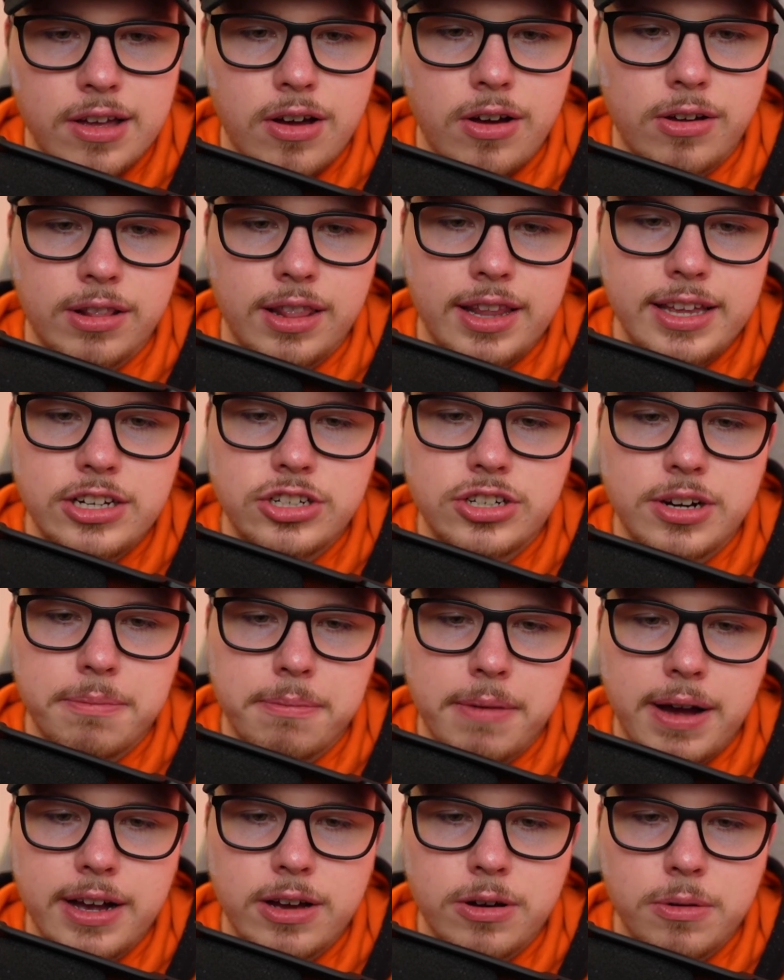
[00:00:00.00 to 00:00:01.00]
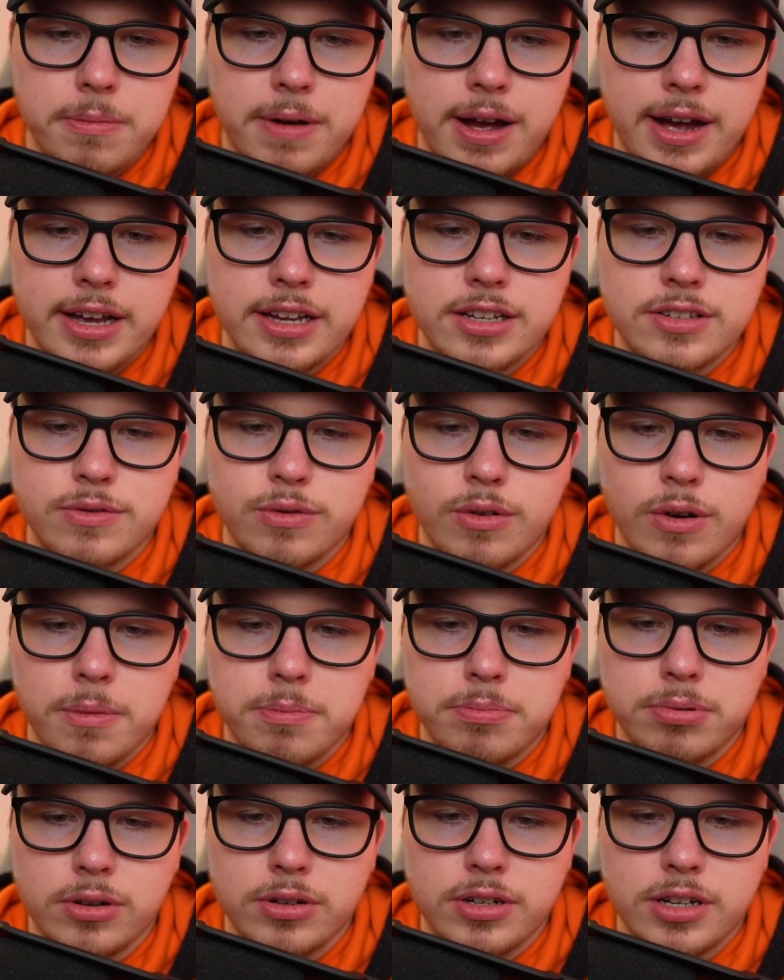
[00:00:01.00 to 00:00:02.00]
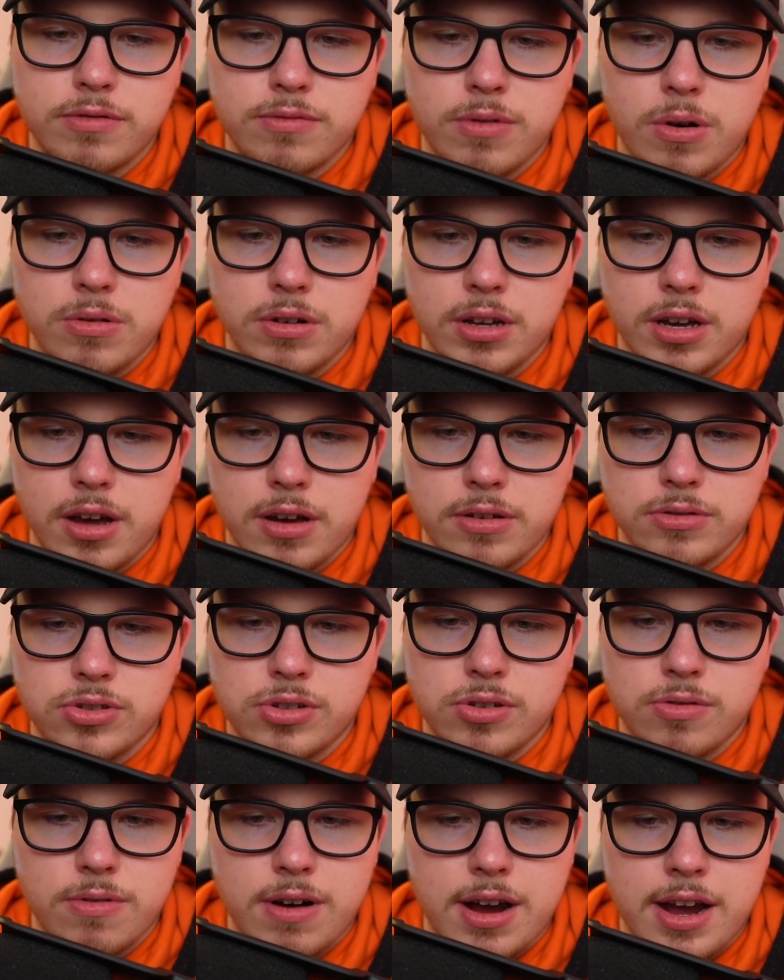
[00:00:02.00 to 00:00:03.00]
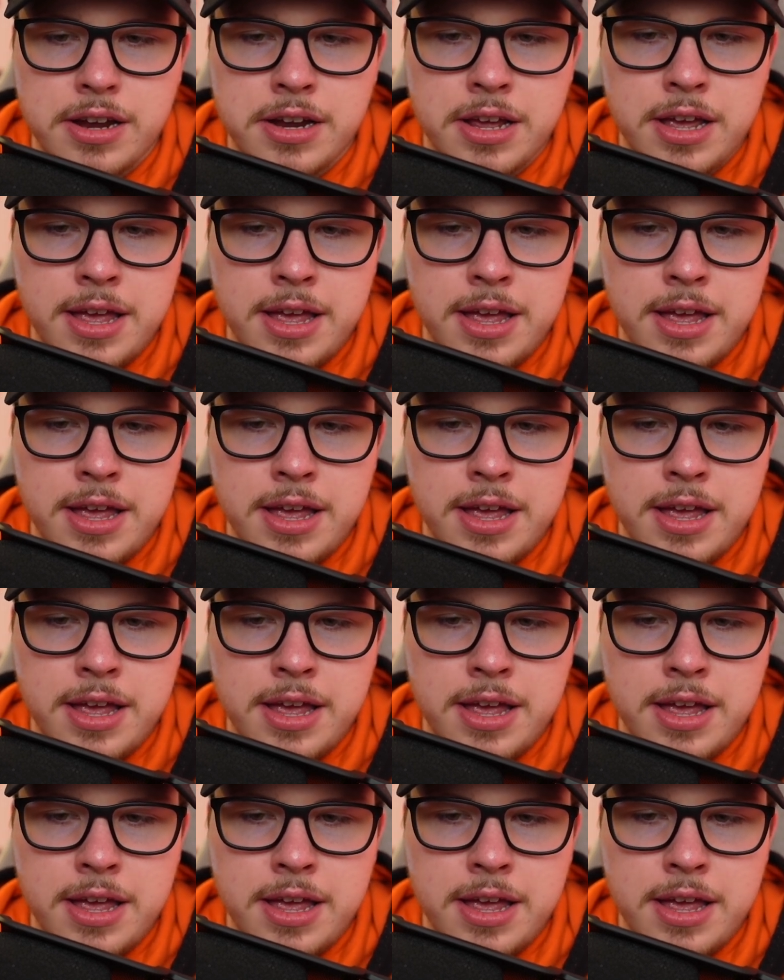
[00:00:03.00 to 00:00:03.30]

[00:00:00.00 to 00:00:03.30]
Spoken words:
unleashing Michael Myers for a bloody roller coaster ride